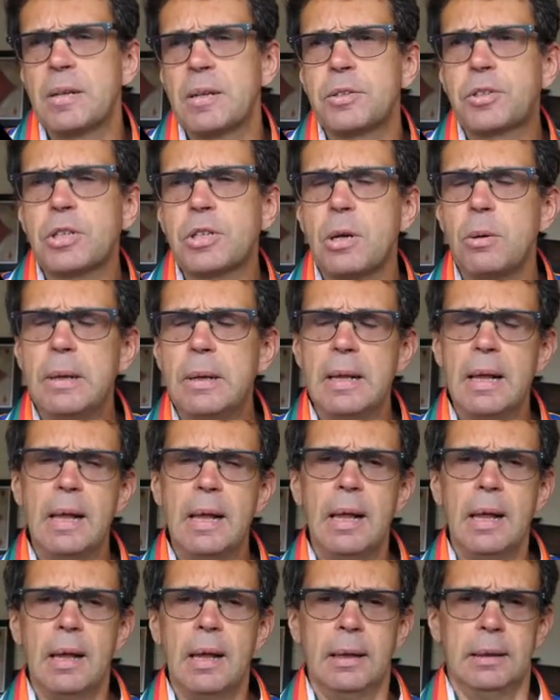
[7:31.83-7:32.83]
So
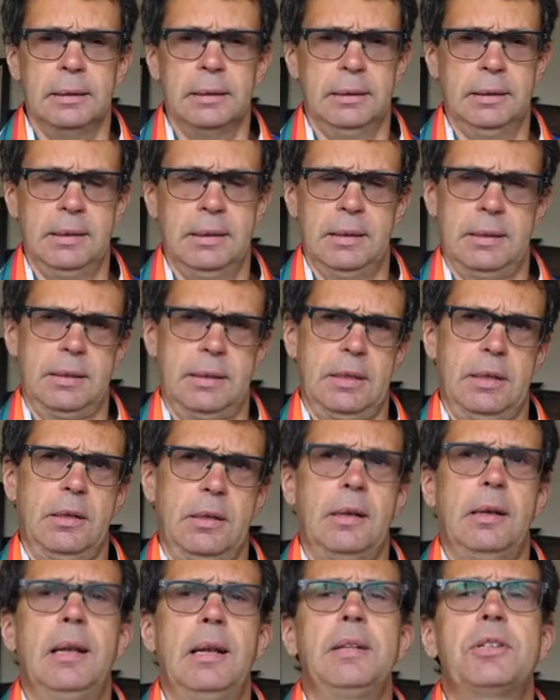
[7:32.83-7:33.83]

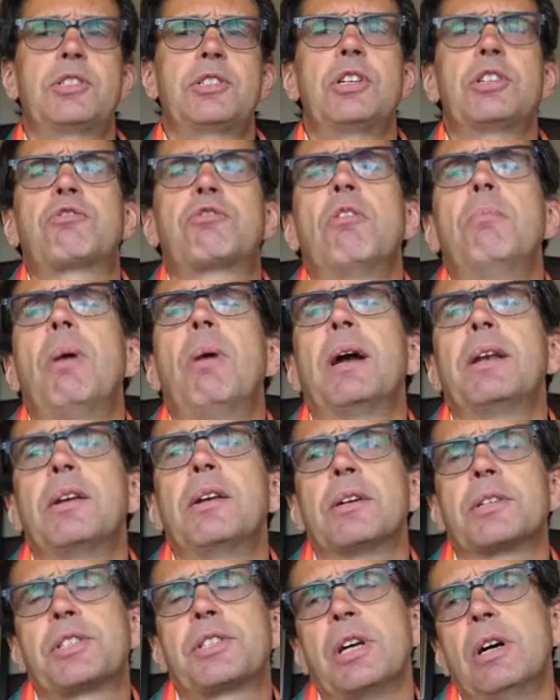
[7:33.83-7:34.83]
let's just
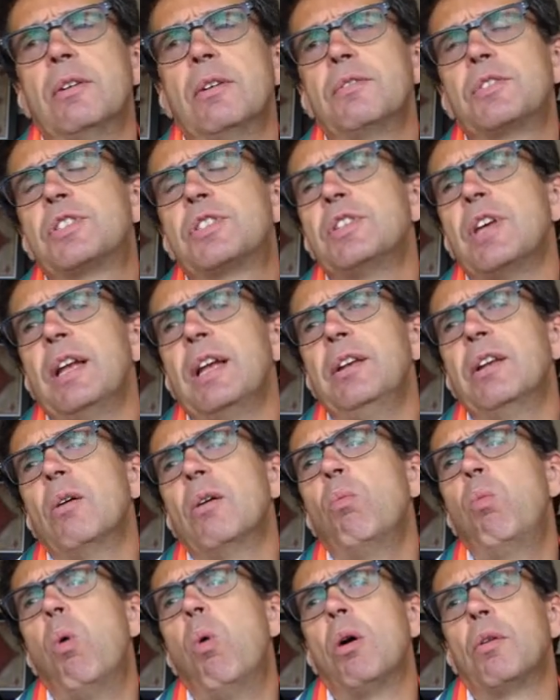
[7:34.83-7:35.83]
remind ourselves then
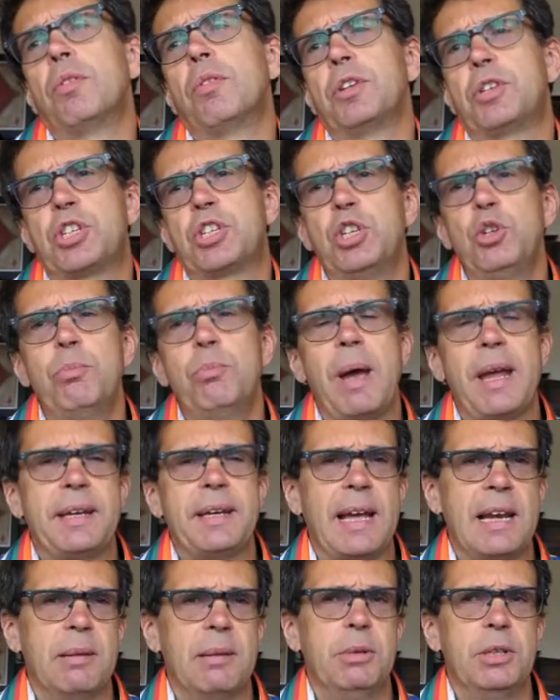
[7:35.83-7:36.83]
what the two
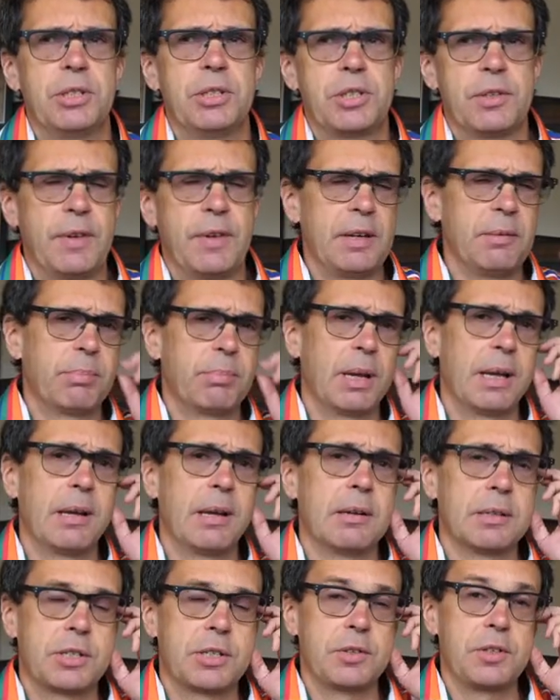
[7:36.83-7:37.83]
main elements of end play
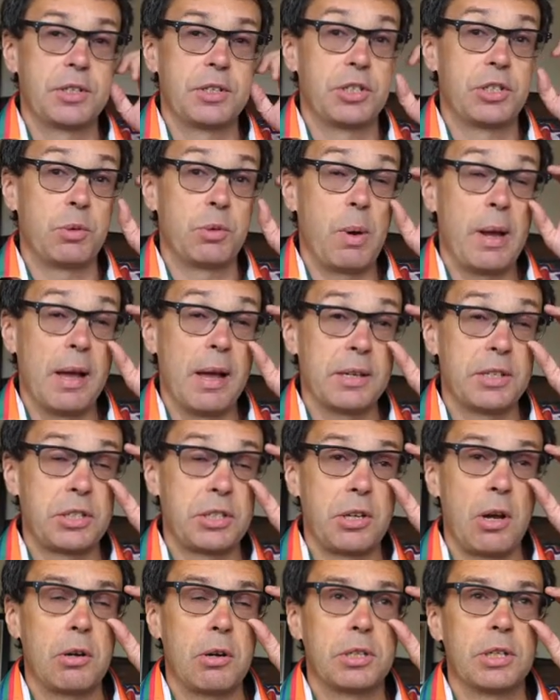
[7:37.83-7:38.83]
are. So this is the way I
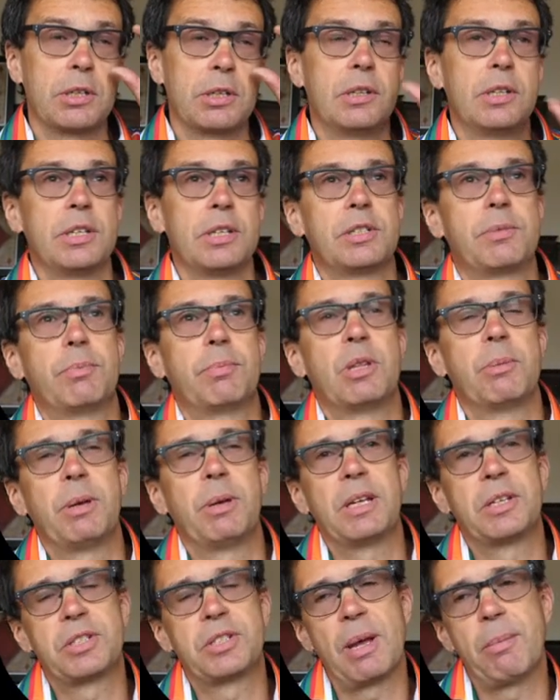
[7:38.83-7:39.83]
started the
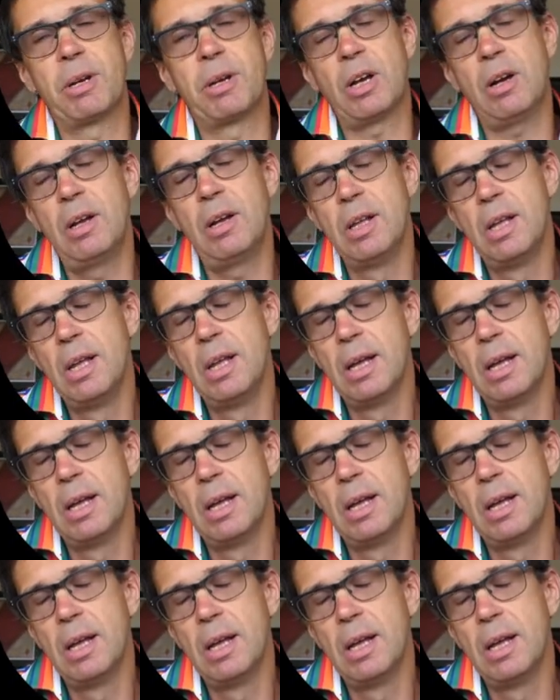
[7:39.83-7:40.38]
big seminar.